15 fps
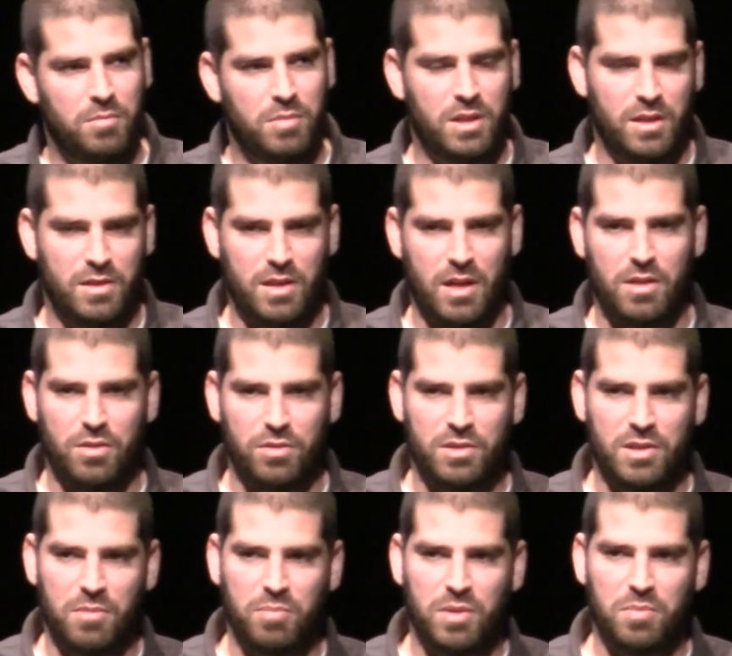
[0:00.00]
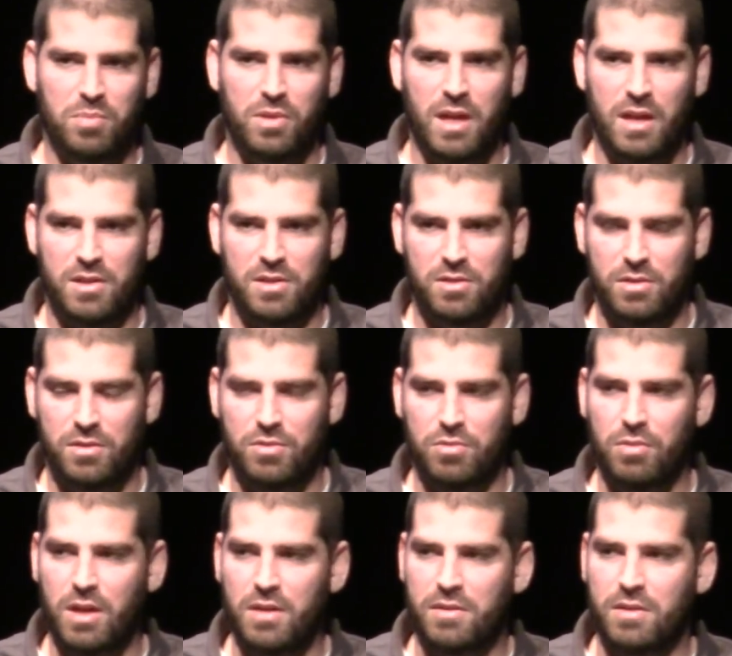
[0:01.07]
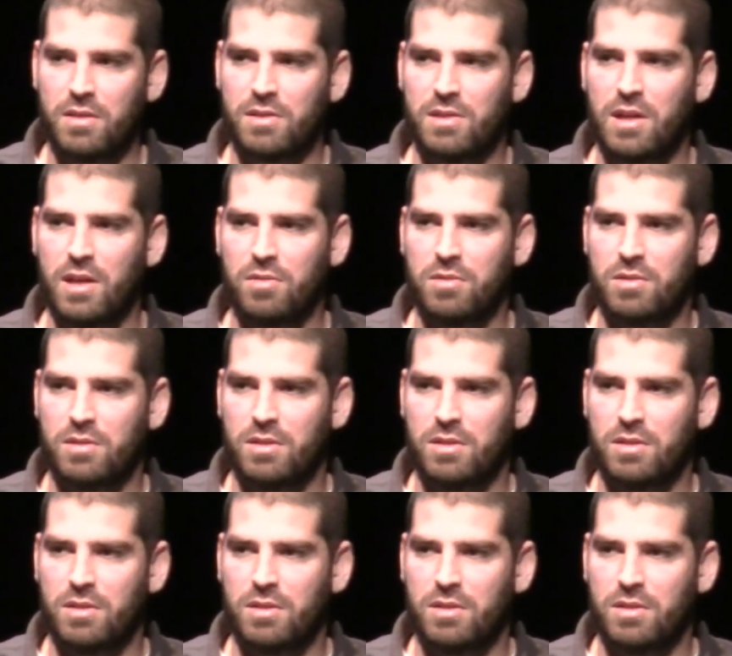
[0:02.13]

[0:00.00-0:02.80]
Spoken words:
Because I know some people actually do write things down,